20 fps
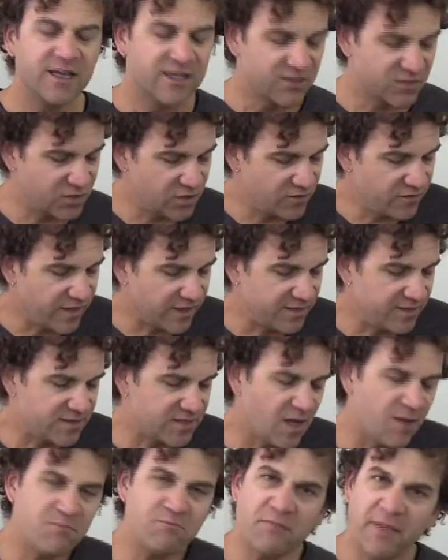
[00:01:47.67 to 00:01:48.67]
So you've got these
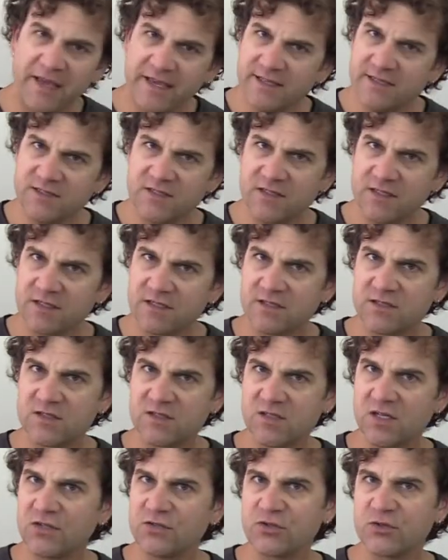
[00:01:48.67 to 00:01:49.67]
amazing
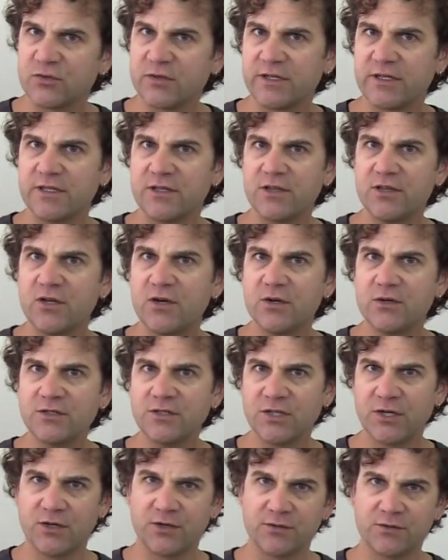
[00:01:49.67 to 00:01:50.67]
sultry low
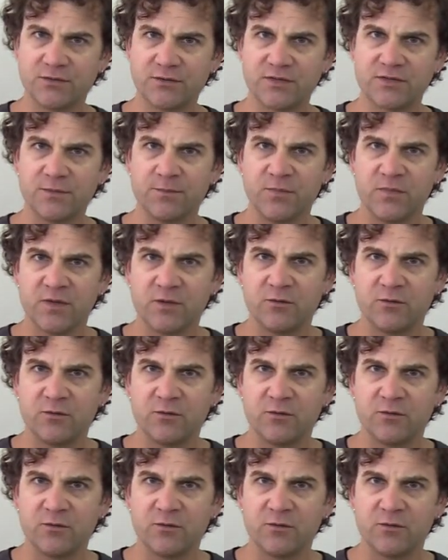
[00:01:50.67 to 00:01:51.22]
tones,